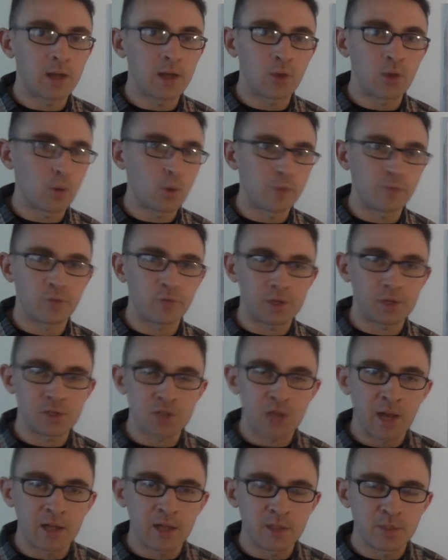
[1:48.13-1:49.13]
going for like a
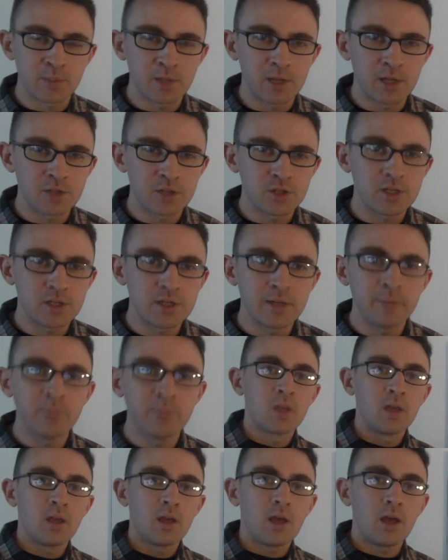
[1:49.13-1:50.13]
science PhD.
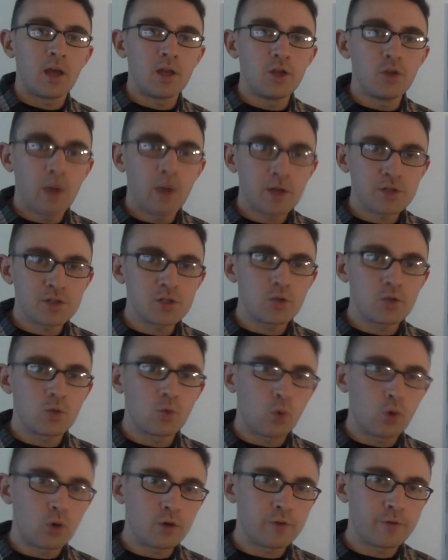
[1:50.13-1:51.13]
And you actually
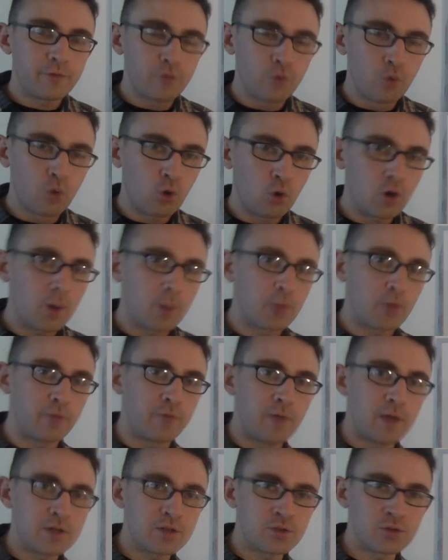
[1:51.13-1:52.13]
work for a
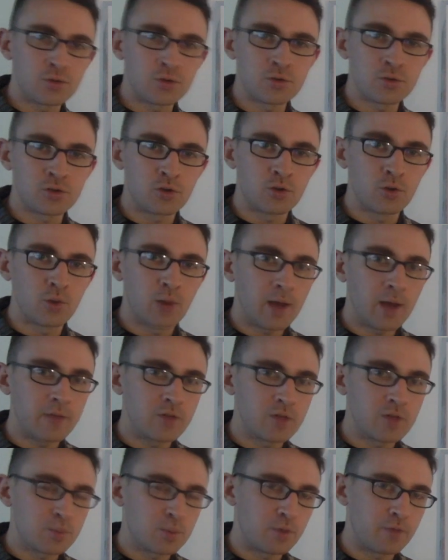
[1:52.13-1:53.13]
professor. So you have
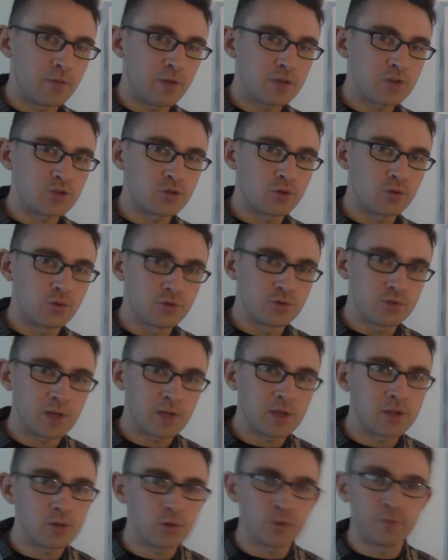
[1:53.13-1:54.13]
this professor who's
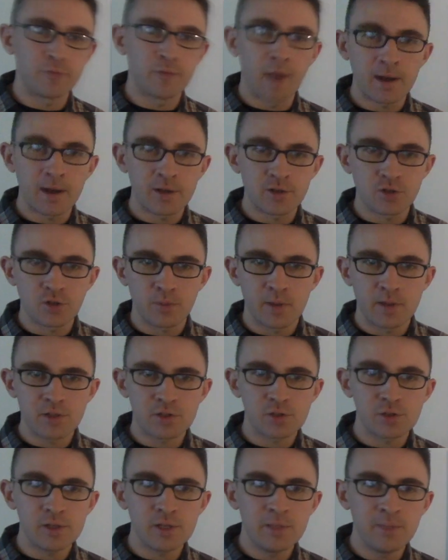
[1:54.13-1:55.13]
like your advisor,
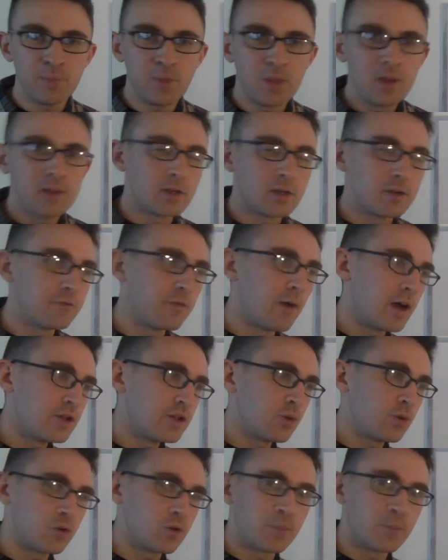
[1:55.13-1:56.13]
basically. They
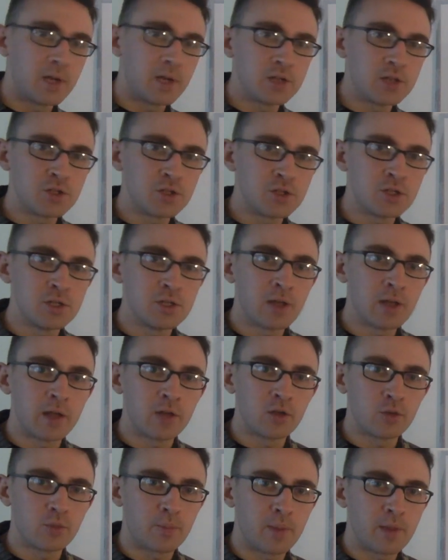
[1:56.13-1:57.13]
advise you on your PhD, and
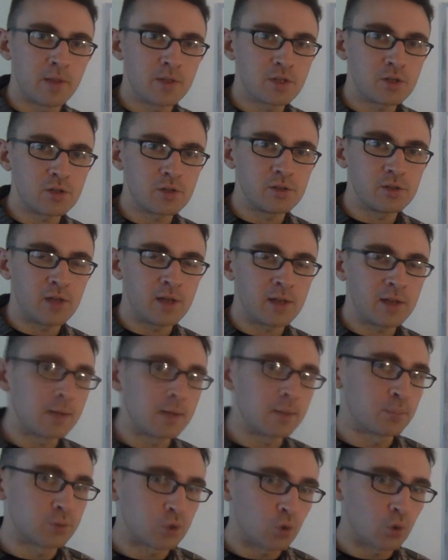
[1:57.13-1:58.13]
you're basically like an
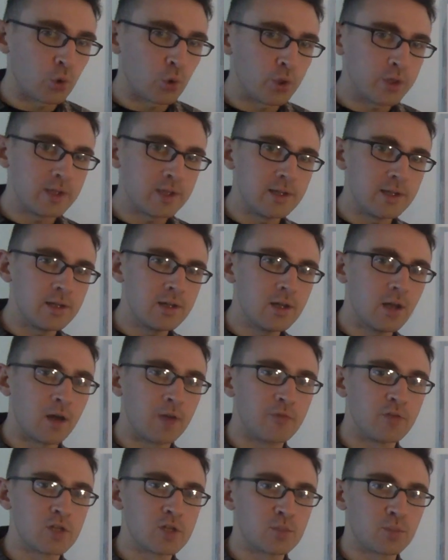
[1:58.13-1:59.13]
employee
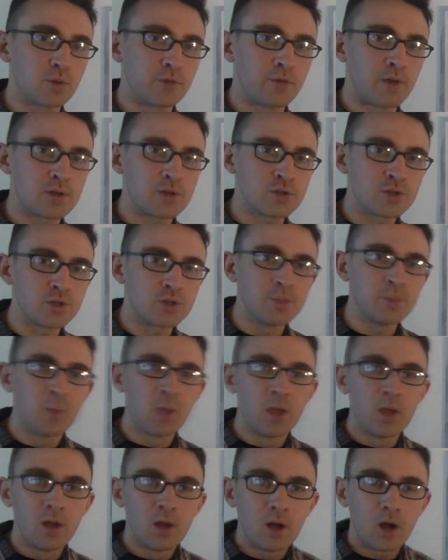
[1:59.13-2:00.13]
of this professor.
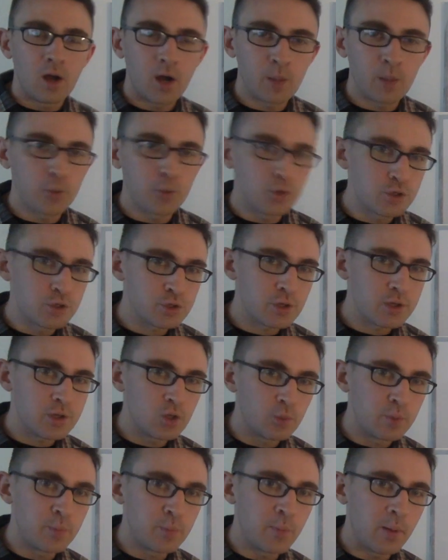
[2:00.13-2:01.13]
Usually
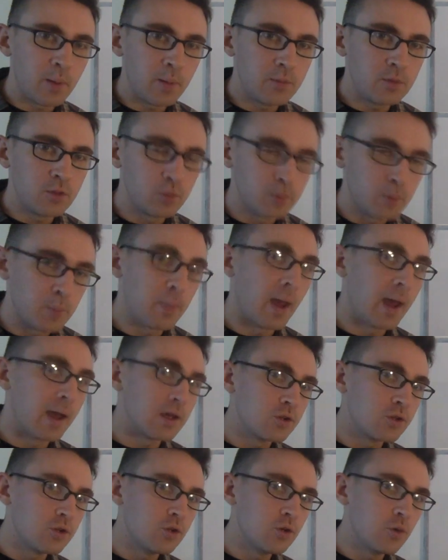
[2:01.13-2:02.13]
they'll be
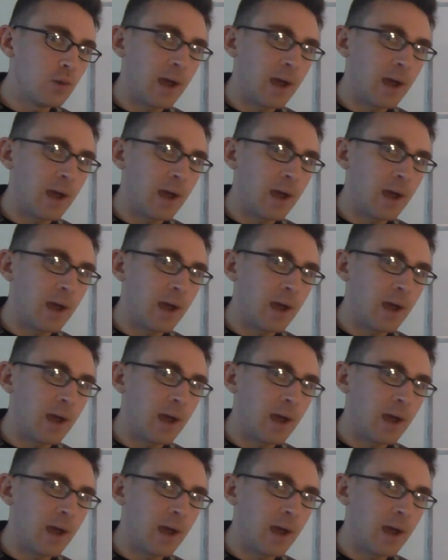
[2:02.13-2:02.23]
paying you